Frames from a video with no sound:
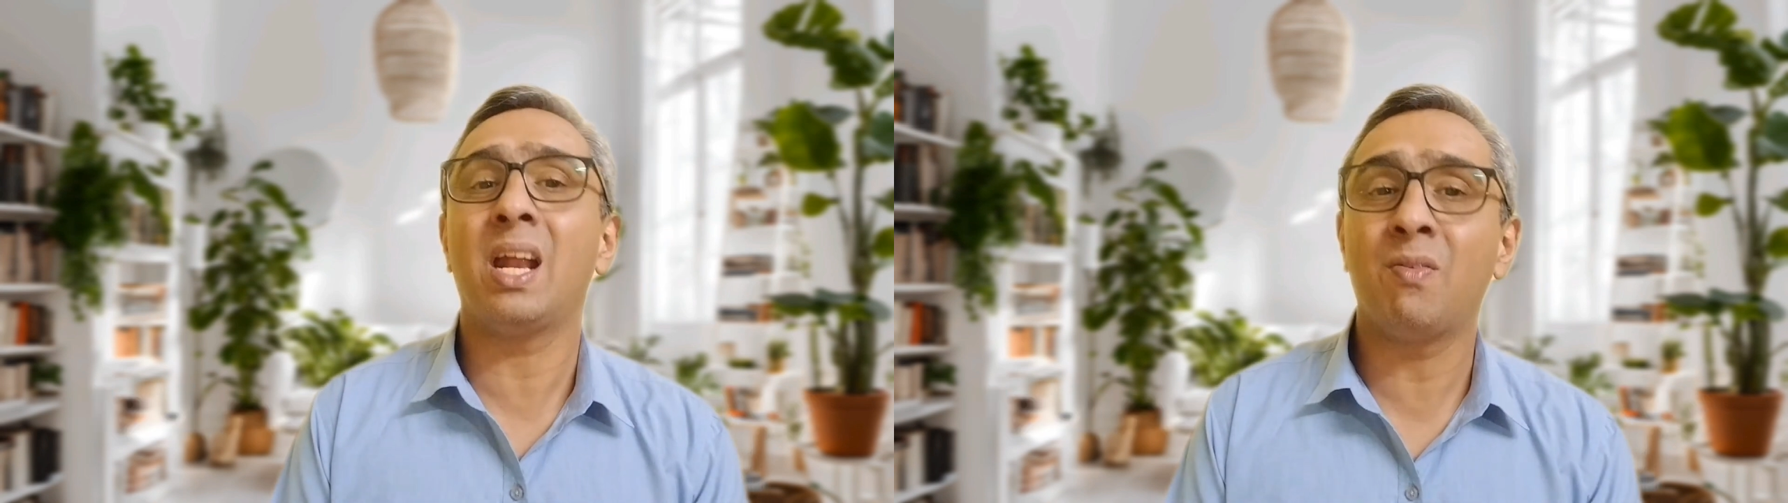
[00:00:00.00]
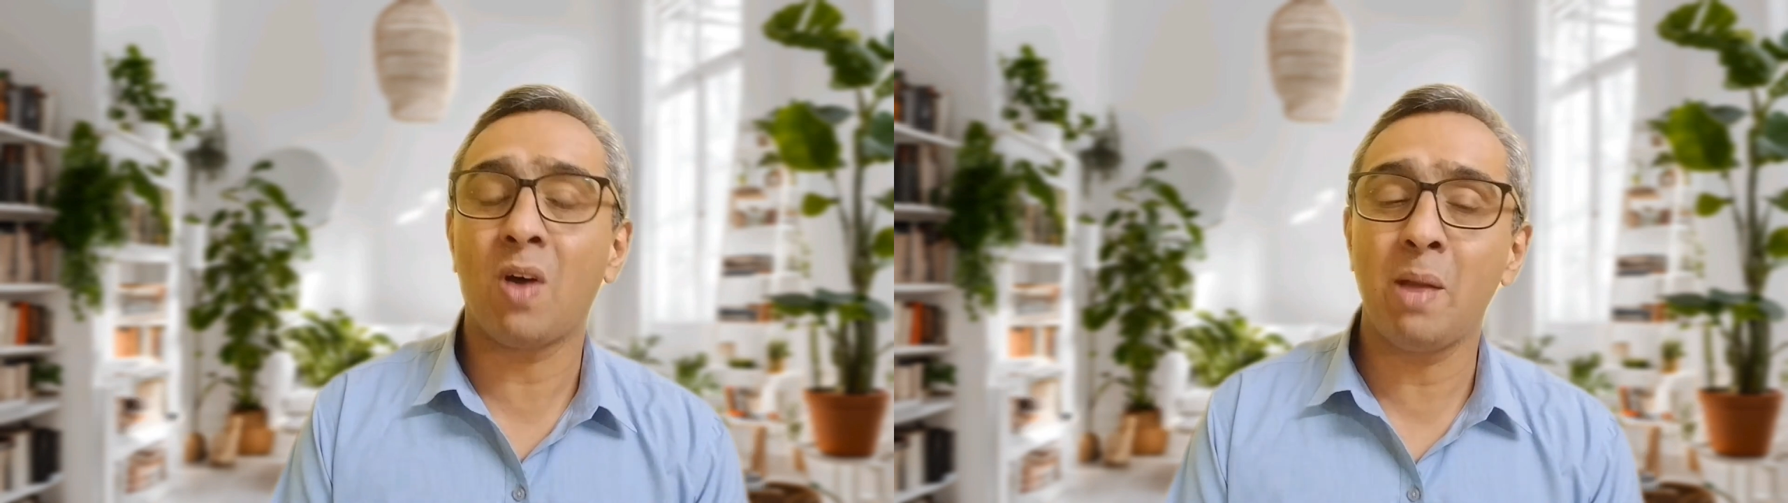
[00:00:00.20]

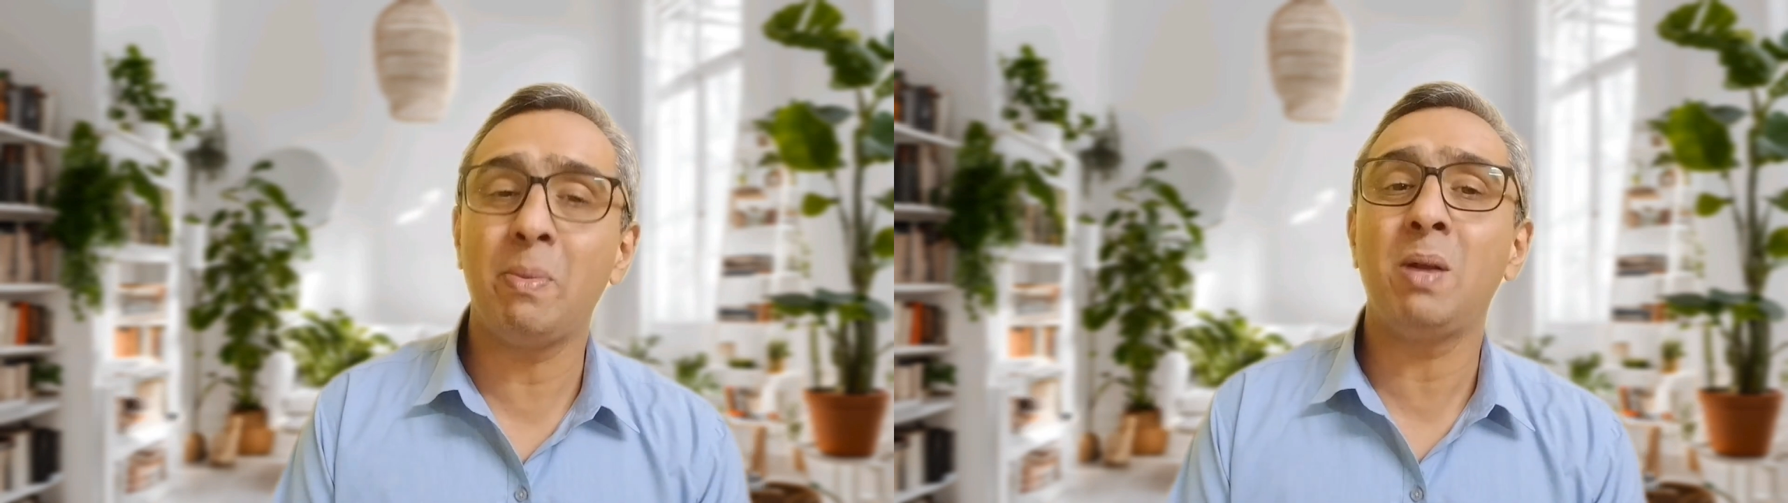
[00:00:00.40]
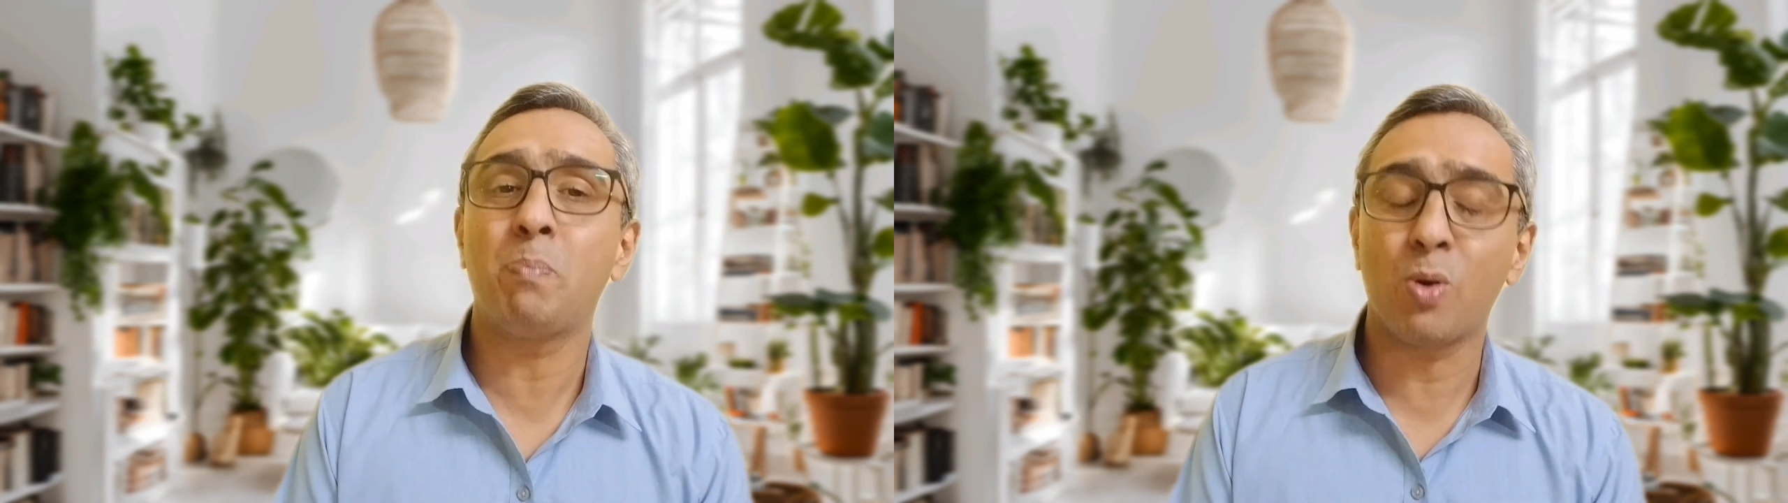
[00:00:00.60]

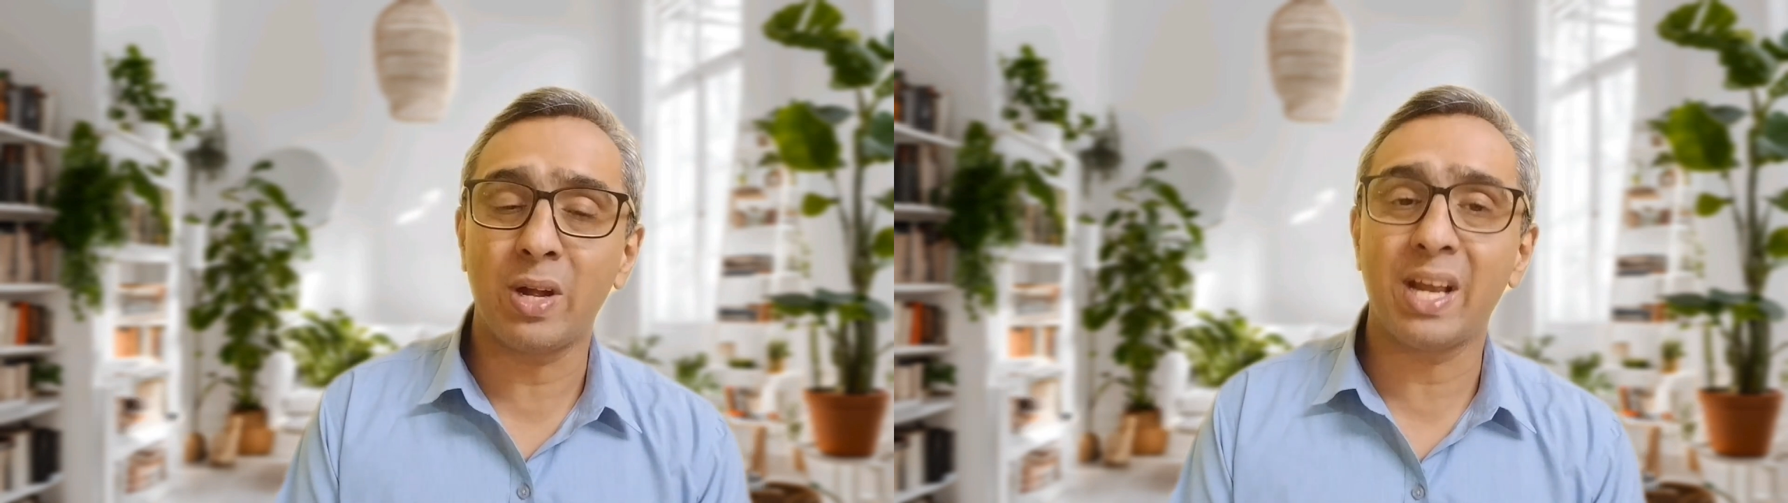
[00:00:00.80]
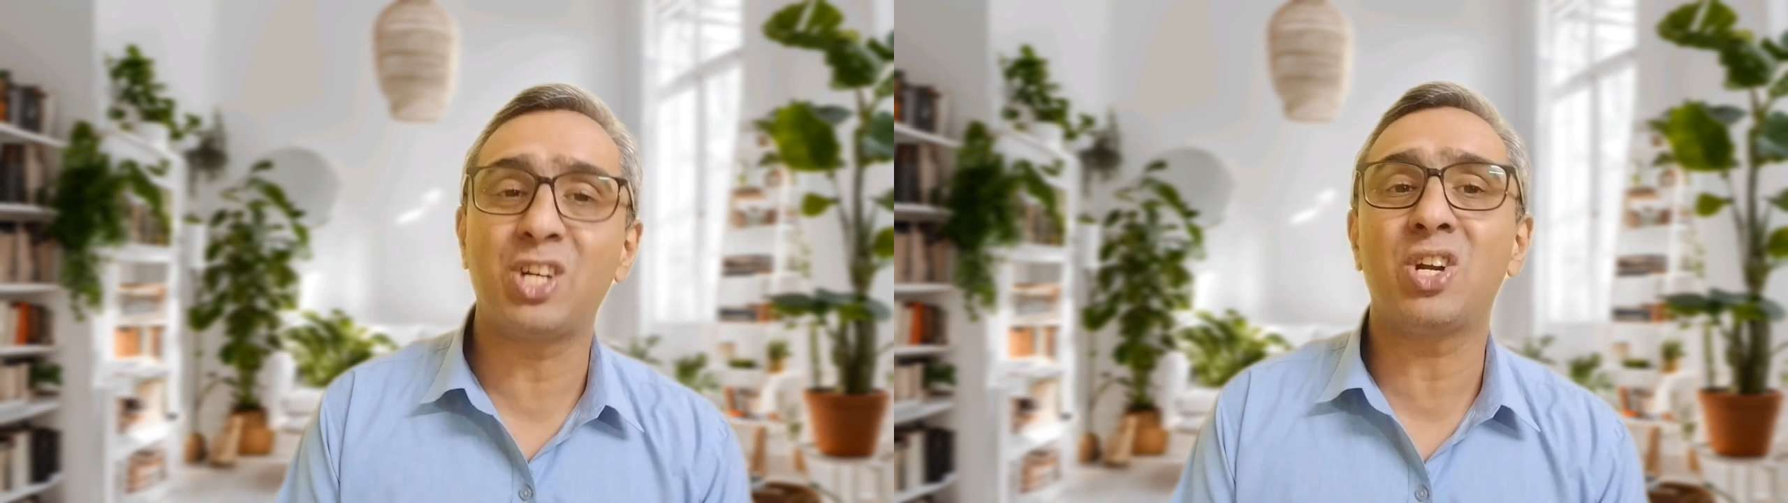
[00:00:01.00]
Environment
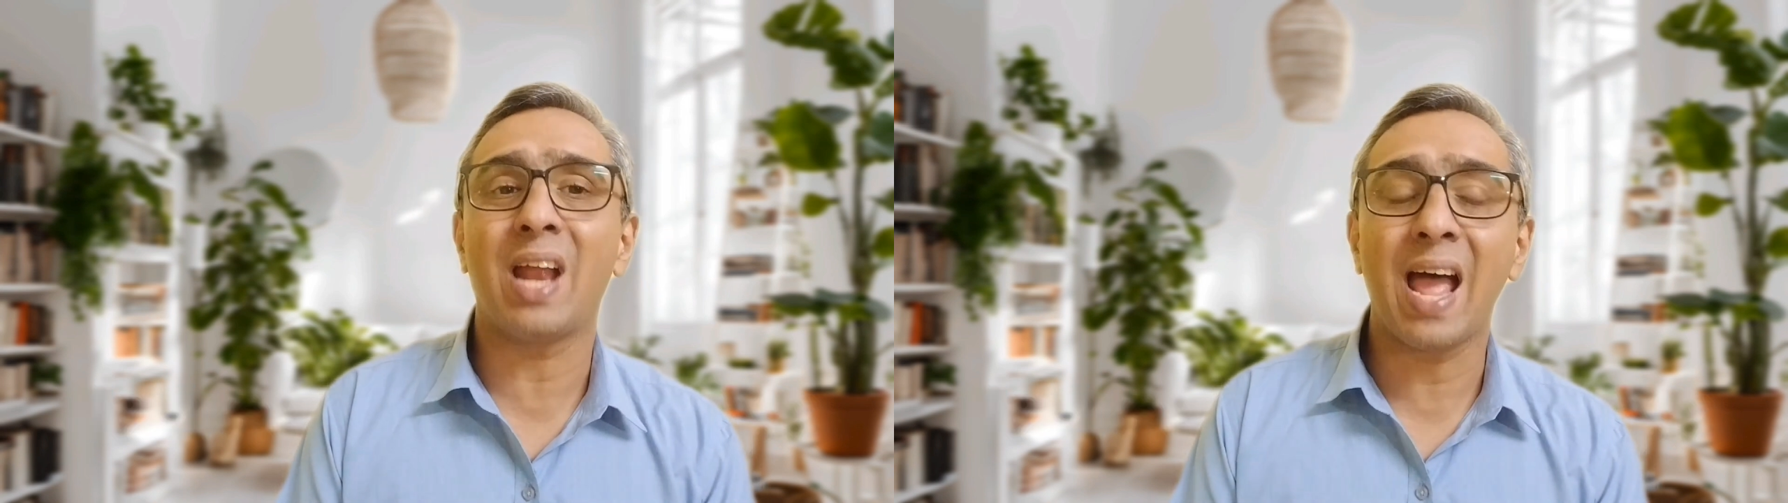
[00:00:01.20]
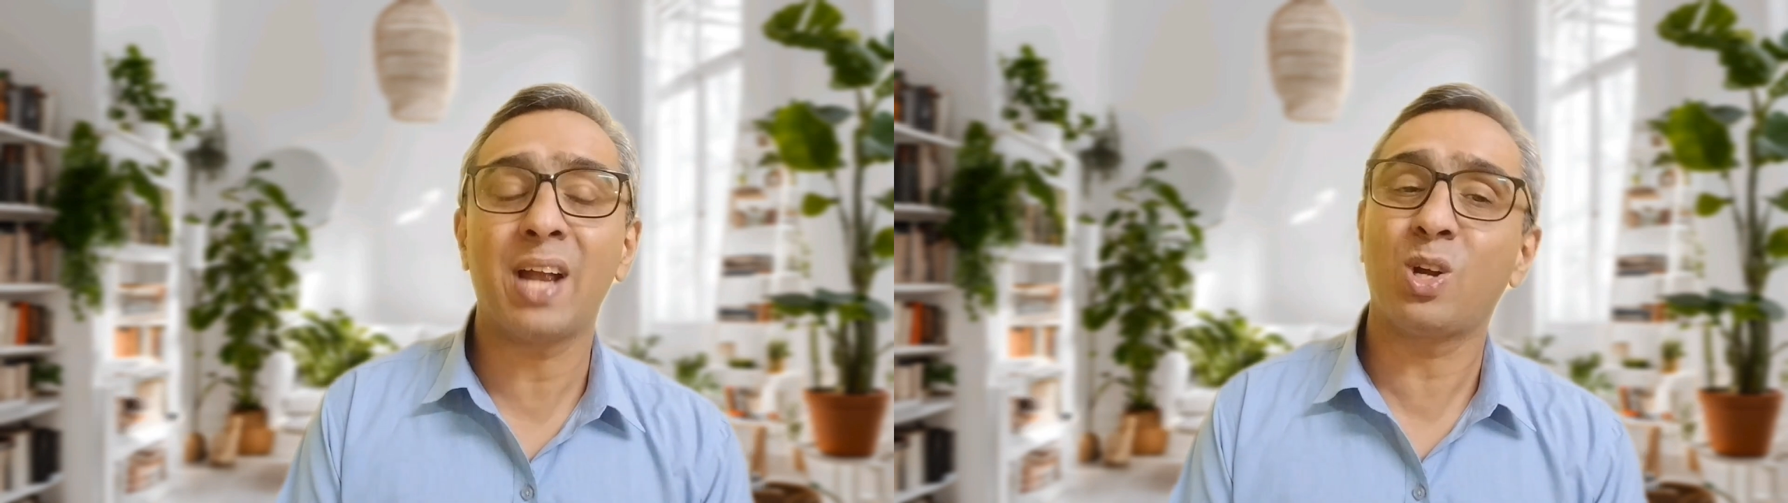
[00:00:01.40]

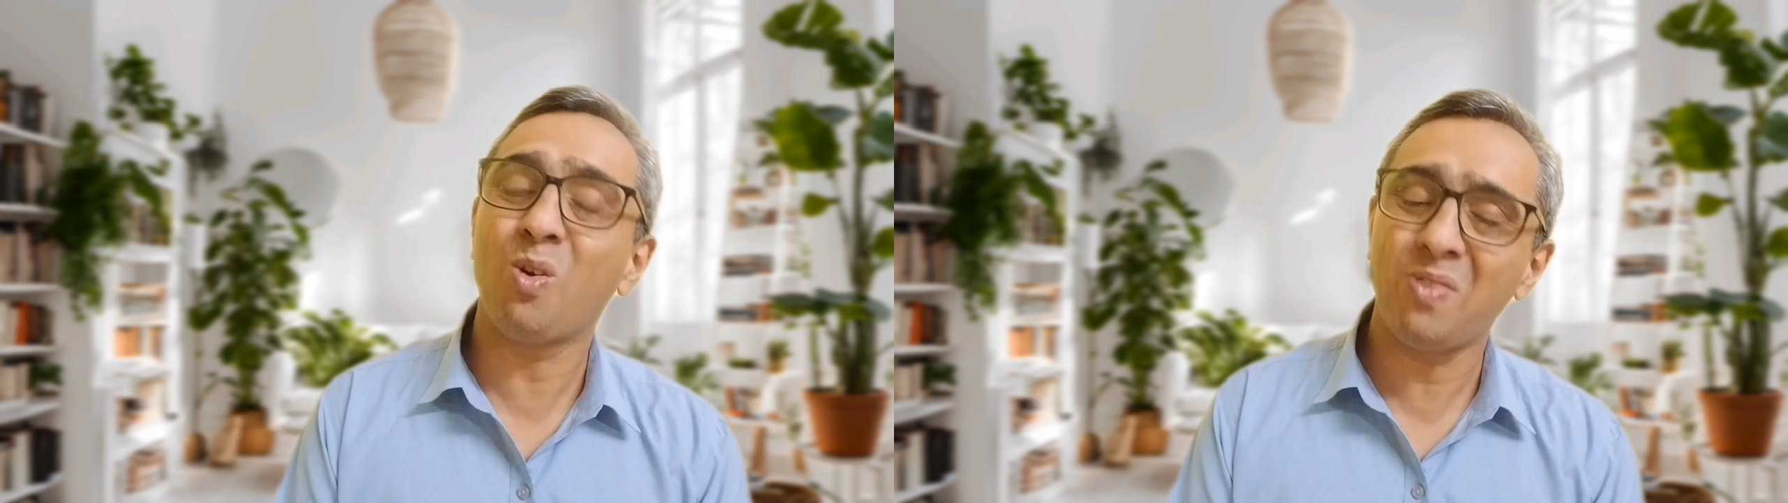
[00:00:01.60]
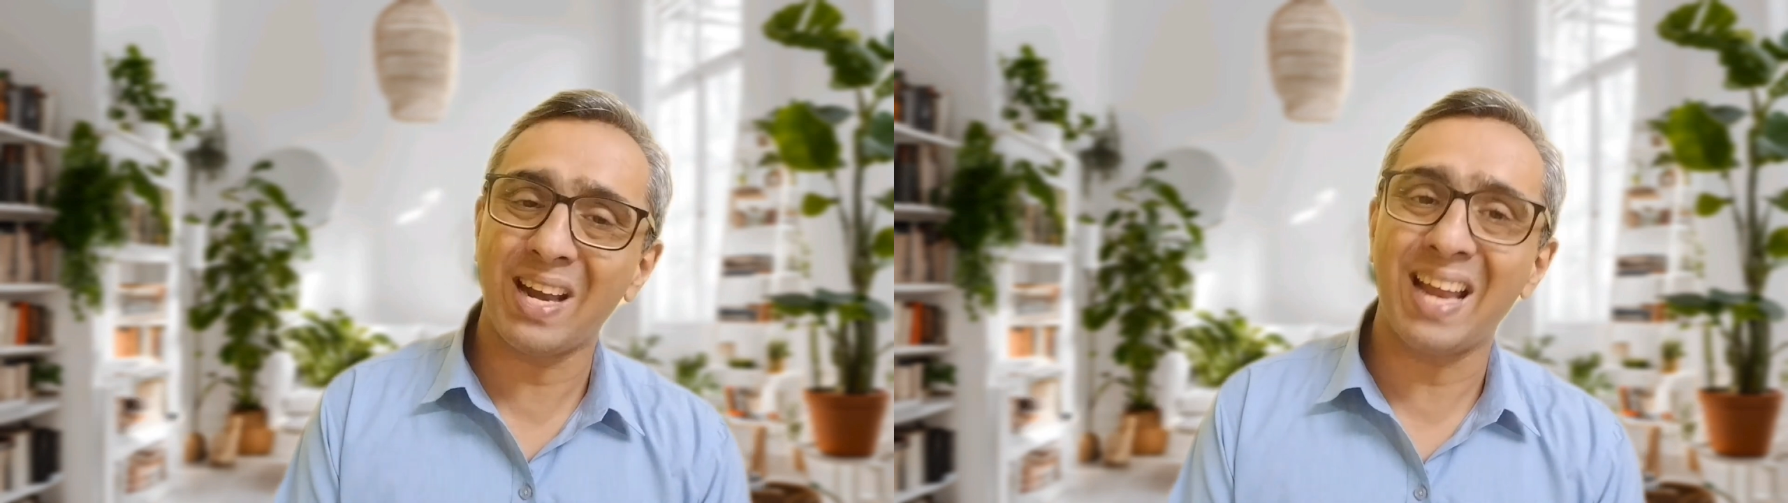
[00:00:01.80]
Protection Act of